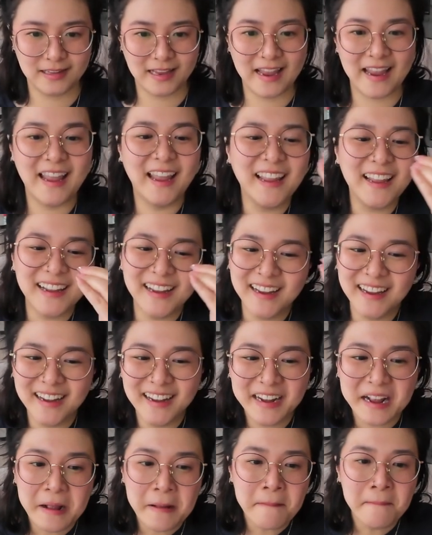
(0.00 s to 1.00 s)
Like,
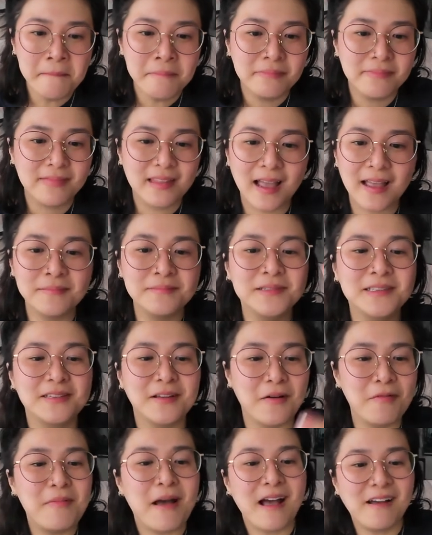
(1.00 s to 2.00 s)
I'm
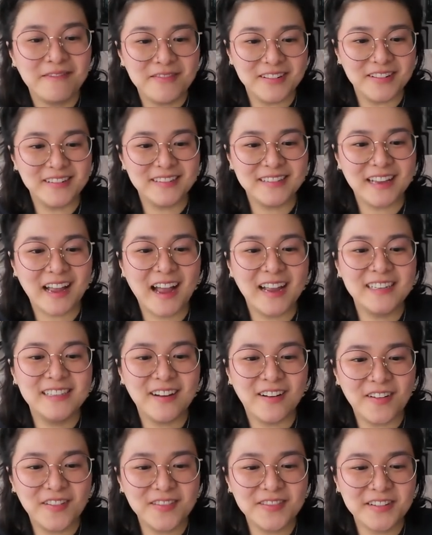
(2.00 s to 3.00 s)
so baffled. I
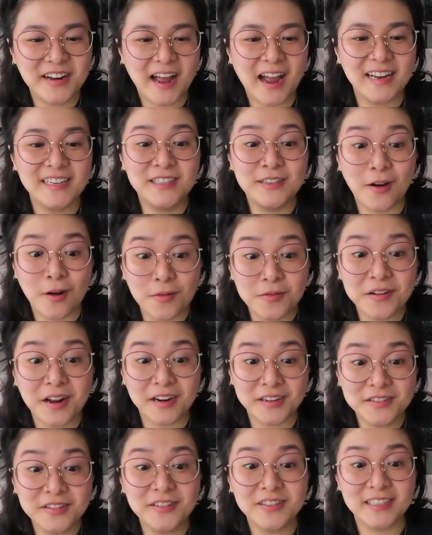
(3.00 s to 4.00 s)
don't I don't
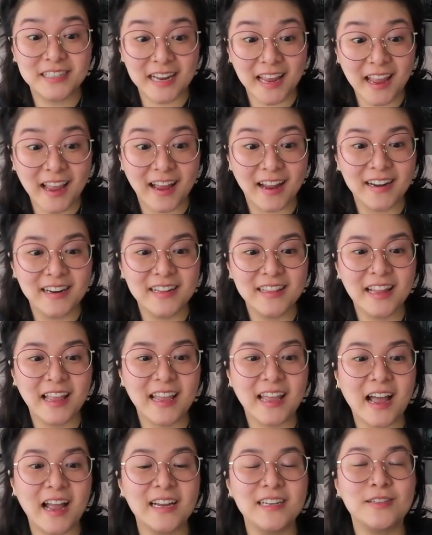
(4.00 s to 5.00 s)
understand.
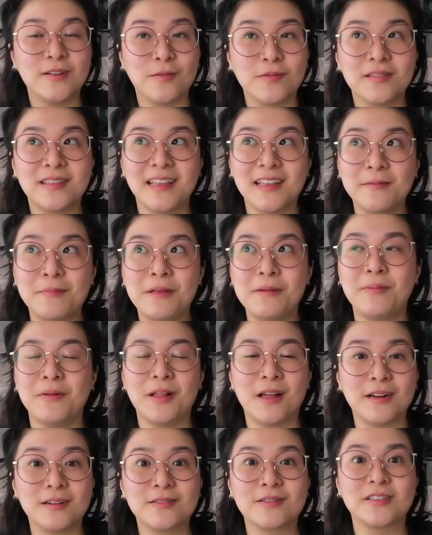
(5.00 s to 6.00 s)
Like I don't think people
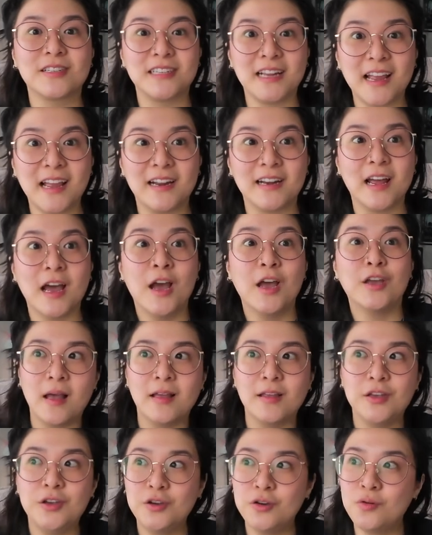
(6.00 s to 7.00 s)
understand.
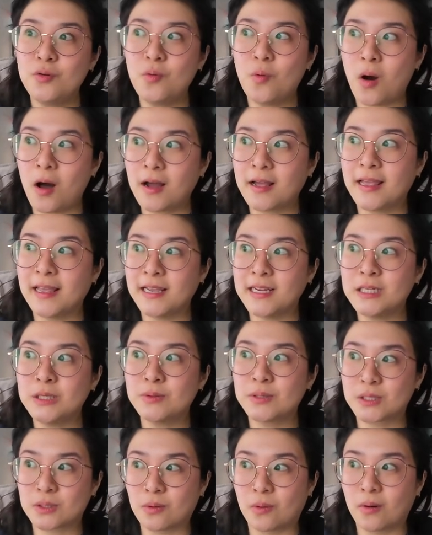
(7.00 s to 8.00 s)
You walking into
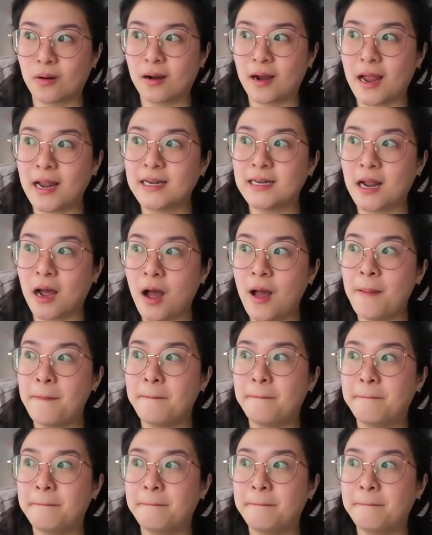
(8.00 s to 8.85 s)
a store and not